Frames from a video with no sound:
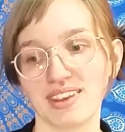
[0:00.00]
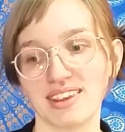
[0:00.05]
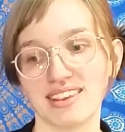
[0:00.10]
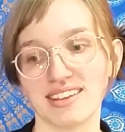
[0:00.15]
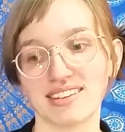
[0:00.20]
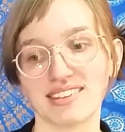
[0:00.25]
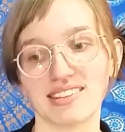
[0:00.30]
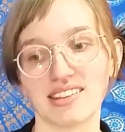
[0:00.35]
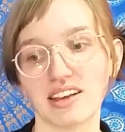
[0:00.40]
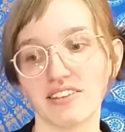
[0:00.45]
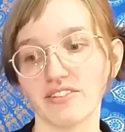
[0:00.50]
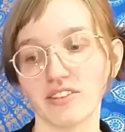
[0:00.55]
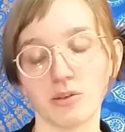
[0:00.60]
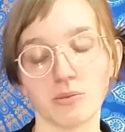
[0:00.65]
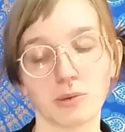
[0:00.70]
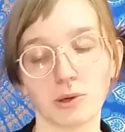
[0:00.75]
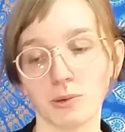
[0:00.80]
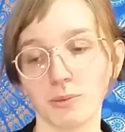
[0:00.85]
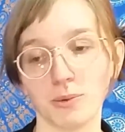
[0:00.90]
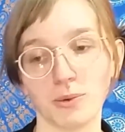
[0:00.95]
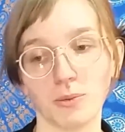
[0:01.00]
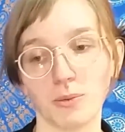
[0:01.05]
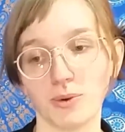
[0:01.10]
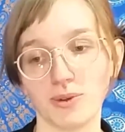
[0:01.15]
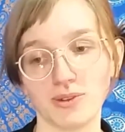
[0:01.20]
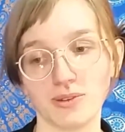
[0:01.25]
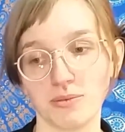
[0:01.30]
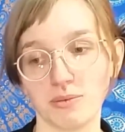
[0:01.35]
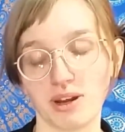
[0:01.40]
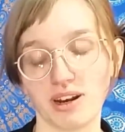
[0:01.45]
this lovely purple
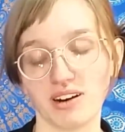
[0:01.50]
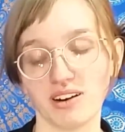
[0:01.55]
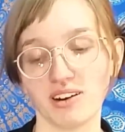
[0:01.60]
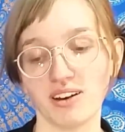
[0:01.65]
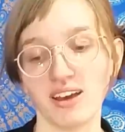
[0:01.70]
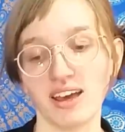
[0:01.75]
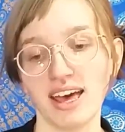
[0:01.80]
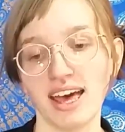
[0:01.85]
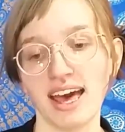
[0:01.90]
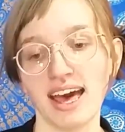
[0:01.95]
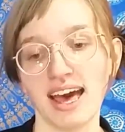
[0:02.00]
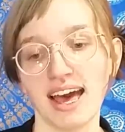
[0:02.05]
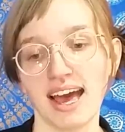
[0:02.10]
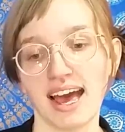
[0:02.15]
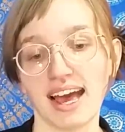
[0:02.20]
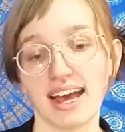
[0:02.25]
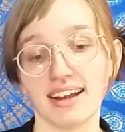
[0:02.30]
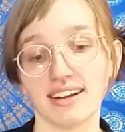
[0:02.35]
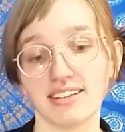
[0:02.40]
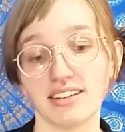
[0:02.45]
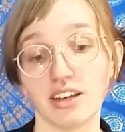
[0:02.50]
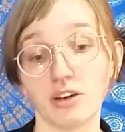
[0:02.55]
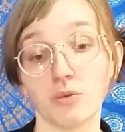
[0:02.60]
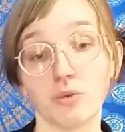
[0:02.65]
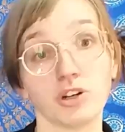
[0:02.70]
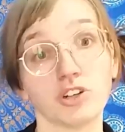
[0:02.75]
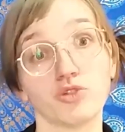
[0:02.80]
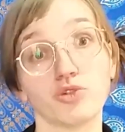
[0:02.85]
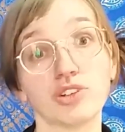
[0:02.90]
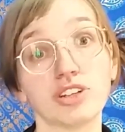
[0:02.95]
wool sweater, and it
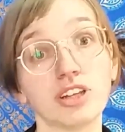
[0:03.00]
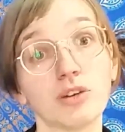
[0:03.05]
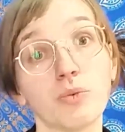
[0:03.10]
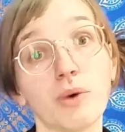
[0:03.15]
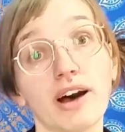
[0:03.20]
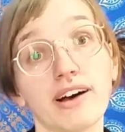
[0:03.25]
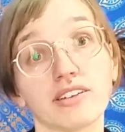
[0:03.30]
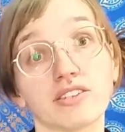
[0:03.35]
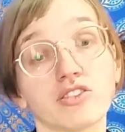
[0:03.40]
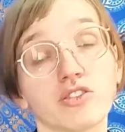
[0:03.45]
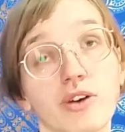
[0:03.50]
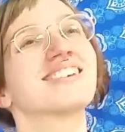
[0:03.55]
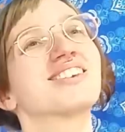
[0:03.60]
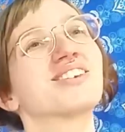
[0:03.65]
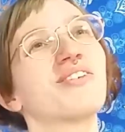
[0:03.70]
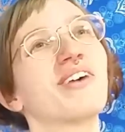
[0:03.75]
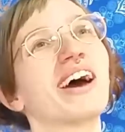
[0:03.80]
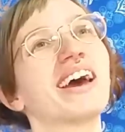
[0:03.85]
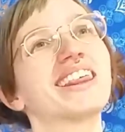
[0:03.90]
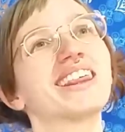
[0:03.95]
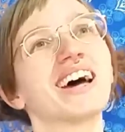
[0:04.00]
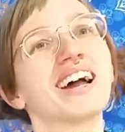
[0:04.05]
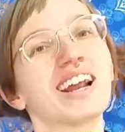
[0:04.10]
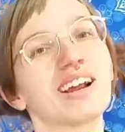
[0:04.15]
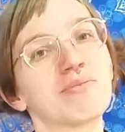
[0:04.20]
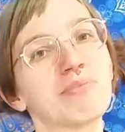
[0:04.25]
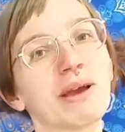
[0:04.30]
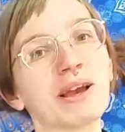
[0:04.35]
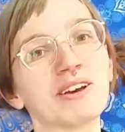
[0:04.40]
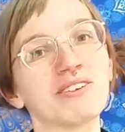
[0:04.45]
worked really well. So I thought
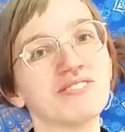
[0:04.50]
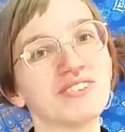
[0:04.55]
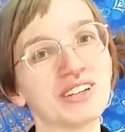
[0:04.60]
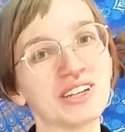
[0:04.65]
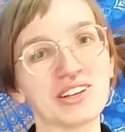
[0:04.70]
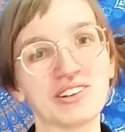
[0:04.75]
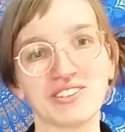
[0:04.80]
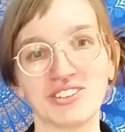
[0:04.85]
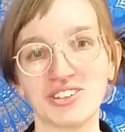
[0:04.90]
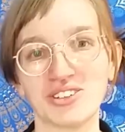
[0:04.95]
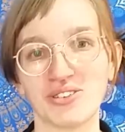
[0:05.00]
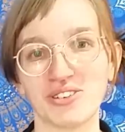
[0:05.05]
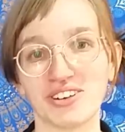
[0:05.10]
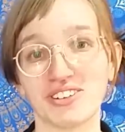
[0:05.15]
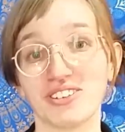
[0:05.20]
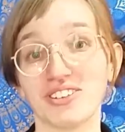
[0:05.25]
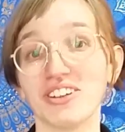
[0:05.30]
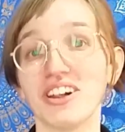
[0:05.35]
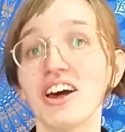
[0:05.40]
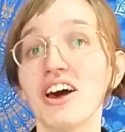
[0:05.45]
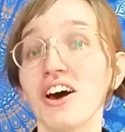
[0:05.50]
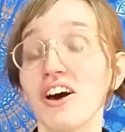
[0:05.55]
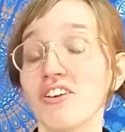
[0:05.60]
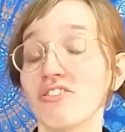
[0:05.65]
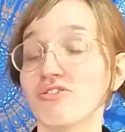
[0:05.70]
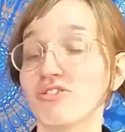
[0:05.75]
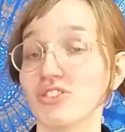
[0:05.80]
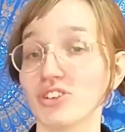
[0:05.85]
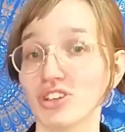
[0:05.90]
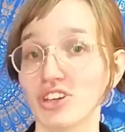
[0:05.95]
I'd make a video tutorial
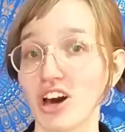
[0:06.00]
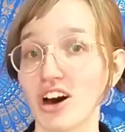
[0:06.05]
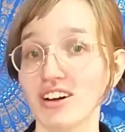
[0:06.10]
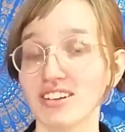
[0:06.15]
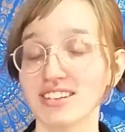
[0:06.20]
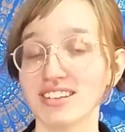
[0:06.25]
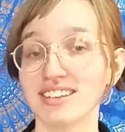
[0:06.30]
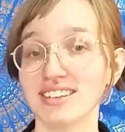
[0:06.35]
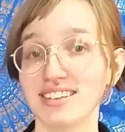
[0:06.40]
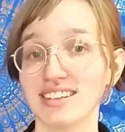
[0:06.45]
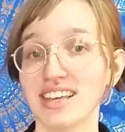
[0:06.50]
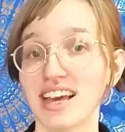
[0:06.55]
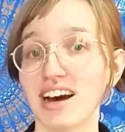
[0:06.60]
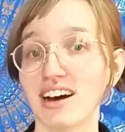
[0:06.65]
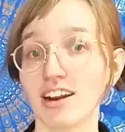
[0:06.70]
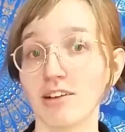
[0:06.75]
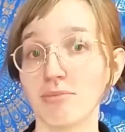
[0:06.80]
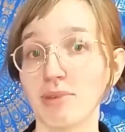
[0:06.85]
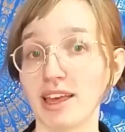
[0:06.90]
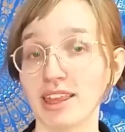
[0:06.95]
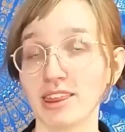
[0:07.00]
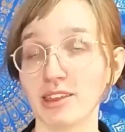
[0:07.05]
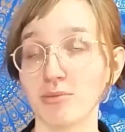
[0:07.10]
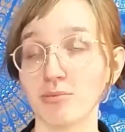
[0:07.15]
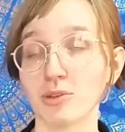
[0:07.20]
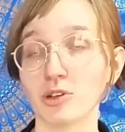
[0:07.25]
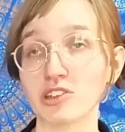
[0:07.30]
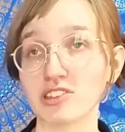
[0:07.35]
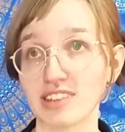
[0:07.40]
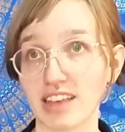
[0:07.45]
for y'all to see how to make
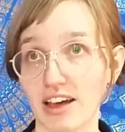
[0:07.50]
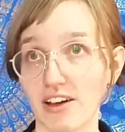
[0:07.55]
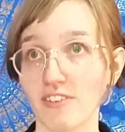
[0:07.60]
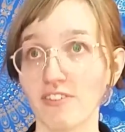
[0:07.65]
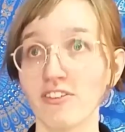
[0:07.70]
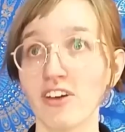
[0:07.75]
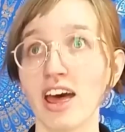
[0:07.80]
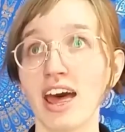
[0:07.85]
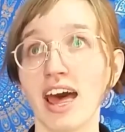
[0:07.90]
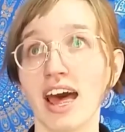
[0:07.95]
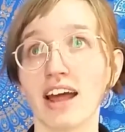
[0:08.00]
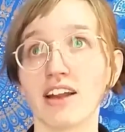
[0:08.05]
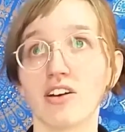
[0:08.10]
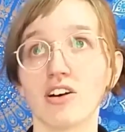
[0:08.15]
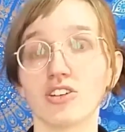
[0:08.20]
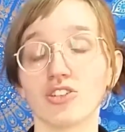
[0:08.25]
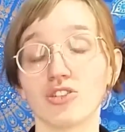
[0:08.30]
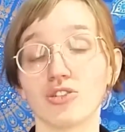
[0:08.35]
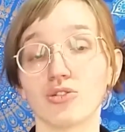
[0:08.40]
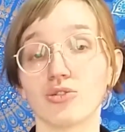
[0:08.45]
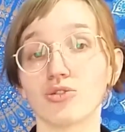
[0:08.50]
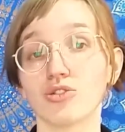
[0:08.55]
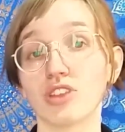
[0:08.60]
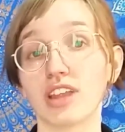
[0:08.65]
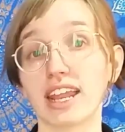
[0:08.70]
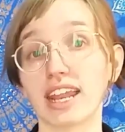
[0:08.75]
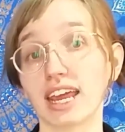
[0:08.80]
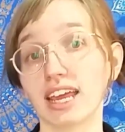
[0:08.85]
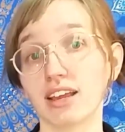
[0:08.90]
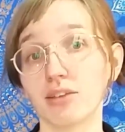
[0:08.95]
them yourself, and also so
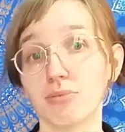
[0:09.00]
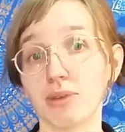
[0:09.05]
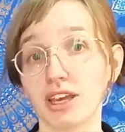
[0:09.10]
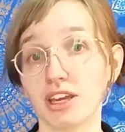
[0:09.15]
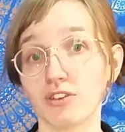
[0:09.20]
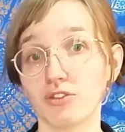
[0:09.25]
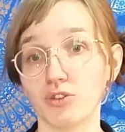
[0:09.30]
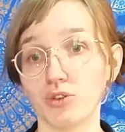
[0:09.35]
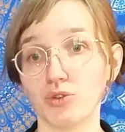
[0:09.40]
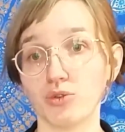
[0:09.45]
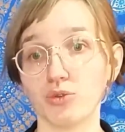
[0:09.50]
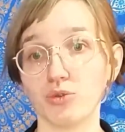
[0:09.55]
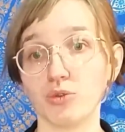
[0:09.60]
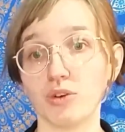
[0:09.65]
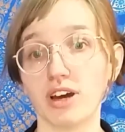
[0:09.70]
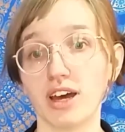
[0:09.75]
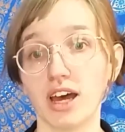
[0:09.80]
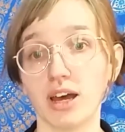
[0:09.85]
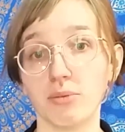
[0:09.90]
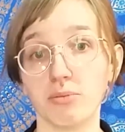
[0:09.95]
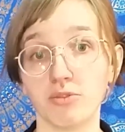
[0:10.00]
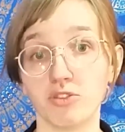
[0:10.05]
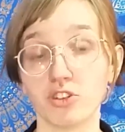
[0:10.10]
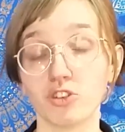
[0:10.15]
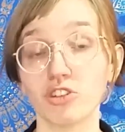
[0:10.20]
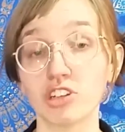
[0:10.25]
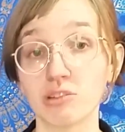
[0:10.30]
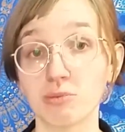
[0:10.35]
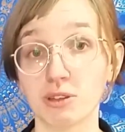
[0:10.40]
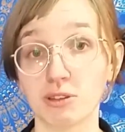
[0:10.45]
that I can make a few for
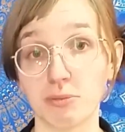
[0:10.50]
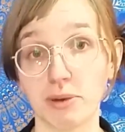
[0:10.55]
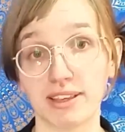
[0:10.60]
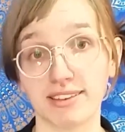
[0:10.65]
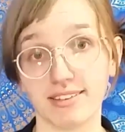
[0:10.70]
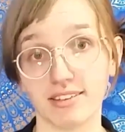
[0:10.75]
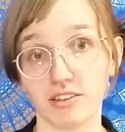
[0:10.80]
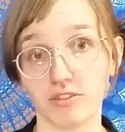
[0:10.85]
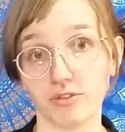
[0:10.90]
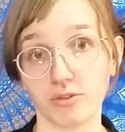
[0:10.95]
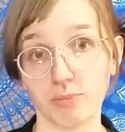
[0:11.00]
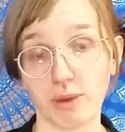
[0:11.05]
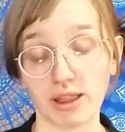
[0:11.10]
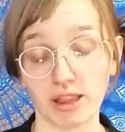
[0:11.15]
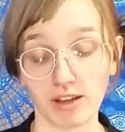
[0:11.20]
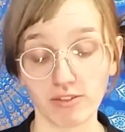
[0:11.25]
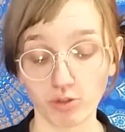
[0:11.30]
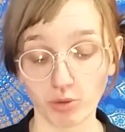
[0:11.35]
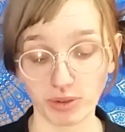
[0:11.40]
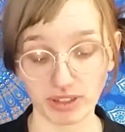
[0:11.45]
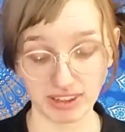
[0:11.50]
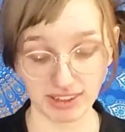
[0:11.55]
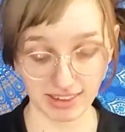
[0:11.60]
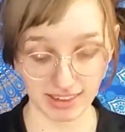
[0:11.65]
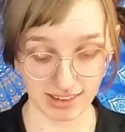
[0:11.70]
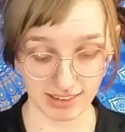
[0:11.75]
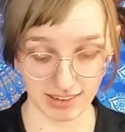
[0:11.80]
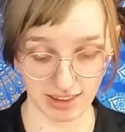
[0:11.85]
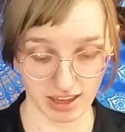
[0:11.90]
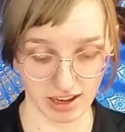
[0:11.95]
Christmas presents for my loved ones
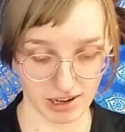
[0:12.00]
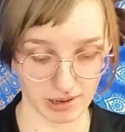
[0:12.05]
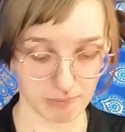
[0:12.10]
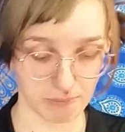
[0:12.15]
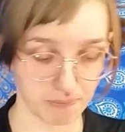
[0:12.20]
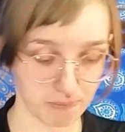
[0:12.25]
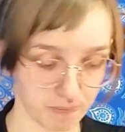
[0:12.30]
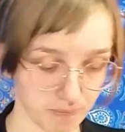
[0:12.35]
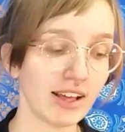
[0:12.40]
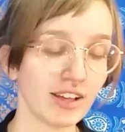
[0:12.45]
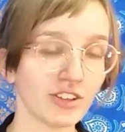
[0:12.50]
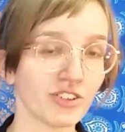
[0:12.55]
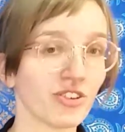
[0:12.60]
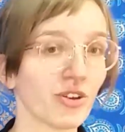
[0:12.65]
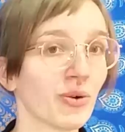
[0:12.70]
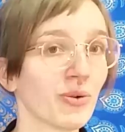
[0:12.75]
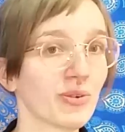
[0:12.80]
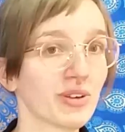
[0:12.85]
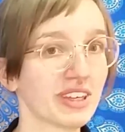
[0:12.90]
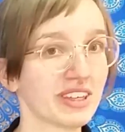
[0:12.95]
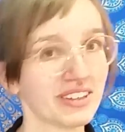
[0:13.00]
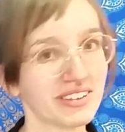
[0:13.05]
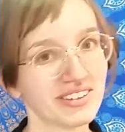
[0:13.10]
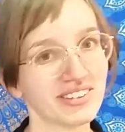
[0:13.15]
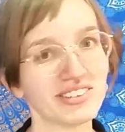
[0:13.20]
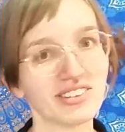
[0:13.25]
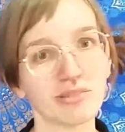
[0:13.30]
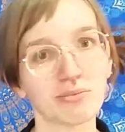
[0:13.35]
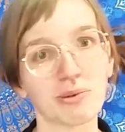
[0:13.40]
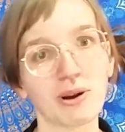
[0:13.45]
this year. So
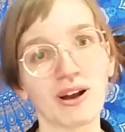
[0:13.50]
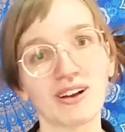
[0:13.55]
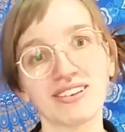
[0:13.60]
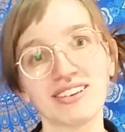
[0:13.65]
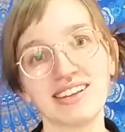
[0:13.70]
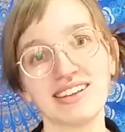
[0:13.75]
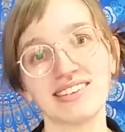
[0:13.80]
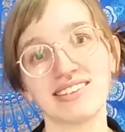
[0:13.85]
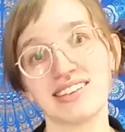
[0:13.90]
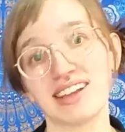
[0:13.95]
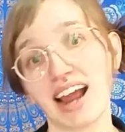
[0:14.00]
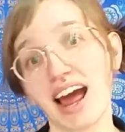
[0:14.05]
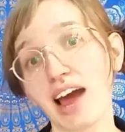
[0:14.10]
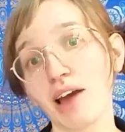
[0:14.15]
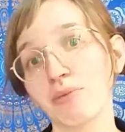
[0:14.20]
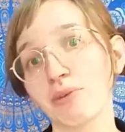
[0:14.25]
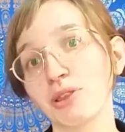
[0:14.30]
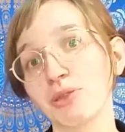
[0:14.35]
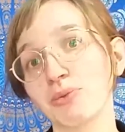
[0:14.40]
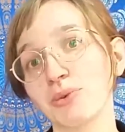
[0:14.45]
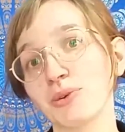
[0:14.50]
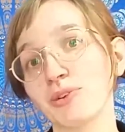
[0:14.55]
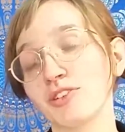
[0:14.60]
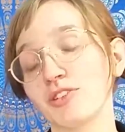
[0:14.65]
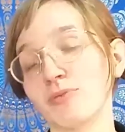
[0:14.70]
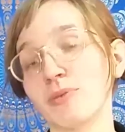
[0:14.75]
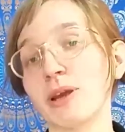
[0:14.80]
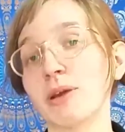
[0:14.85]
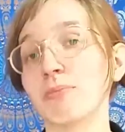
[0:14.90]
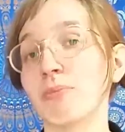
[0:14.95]
here's the process that I went through
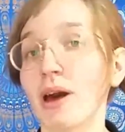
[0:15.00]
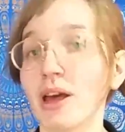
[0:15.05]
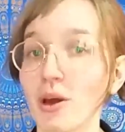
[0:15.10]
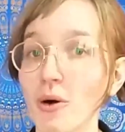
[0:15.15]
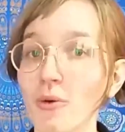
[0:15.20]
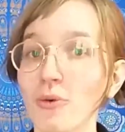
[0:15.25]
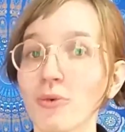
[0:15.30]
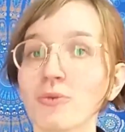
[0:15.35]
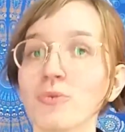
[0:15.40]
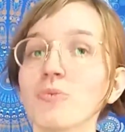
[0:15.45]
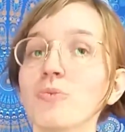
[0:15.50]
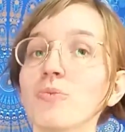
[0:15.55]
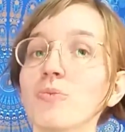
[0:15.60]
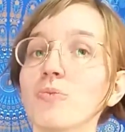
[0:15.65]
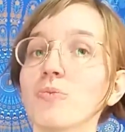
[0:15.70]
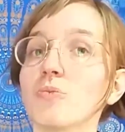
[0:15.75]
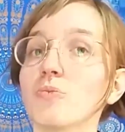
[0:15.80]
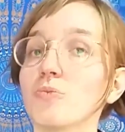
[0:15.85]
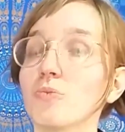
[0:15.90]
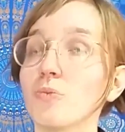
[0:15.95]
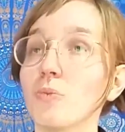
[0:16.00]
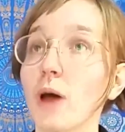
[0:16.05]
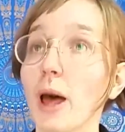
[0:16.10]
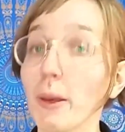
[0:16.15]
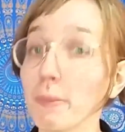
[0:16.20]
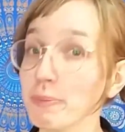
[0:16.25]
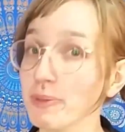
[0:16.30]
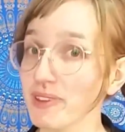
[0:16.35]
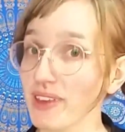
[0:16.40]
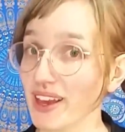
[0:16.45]
to make my own
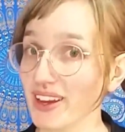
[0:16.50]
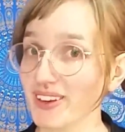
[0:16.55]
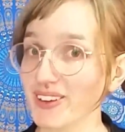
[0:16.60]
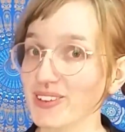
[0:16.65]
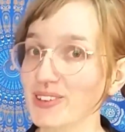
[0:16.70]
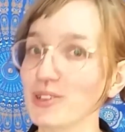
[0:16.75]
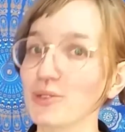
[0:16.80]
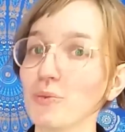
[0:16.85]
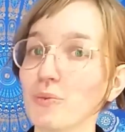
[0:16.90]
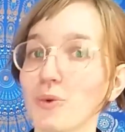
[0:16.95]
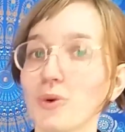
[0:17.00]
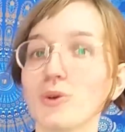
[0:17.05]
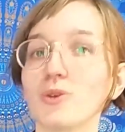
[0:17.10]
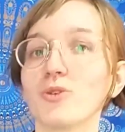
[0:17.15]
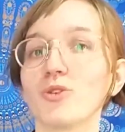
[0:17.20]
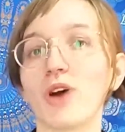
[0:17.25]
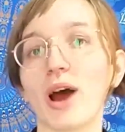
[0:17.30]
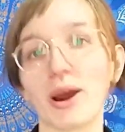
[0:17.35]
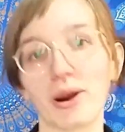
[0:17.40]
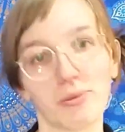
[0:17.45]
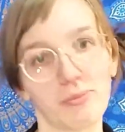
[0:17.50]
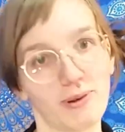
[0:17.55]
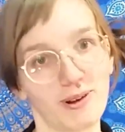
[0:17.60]
upcycled wool dryer